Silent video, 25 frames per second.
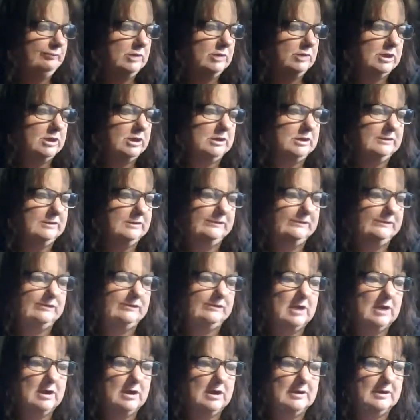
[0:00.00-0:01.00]
It
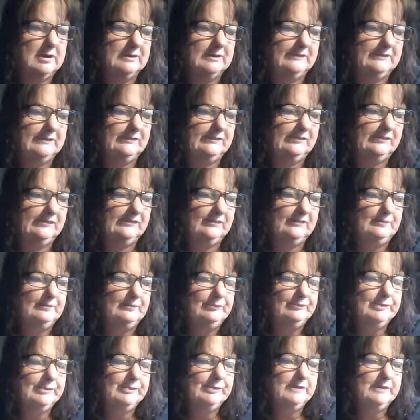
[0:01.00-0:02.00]
says
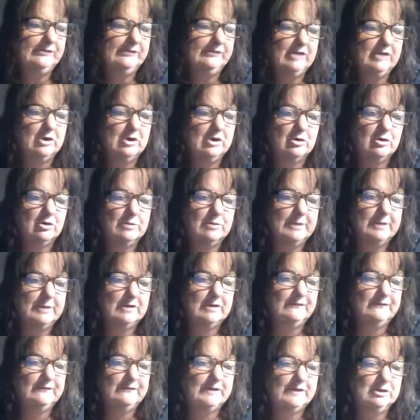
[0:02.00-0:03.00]
single,
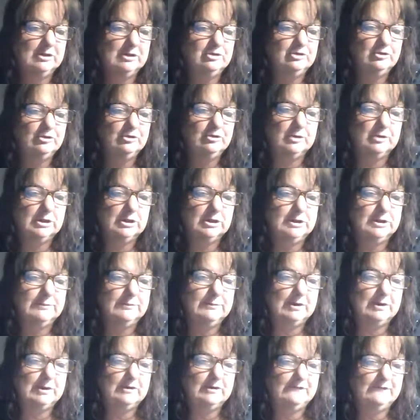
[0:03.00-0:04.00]
married filing jointly,
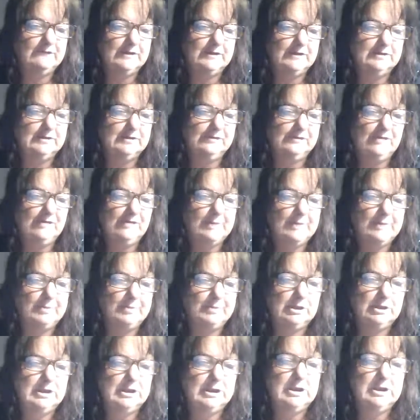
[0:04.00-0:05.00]
married filing
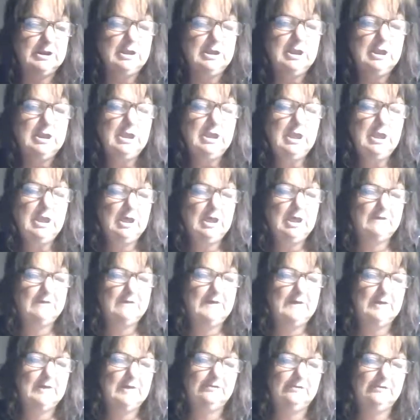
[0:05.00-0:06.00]
separately, head of
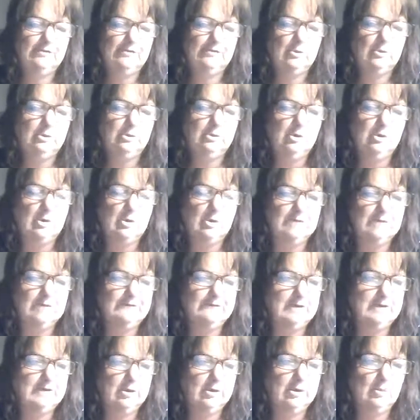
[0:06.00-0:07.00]
household,
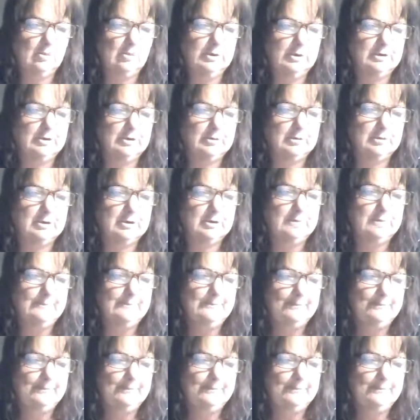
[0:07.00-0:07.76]
qualifying widower,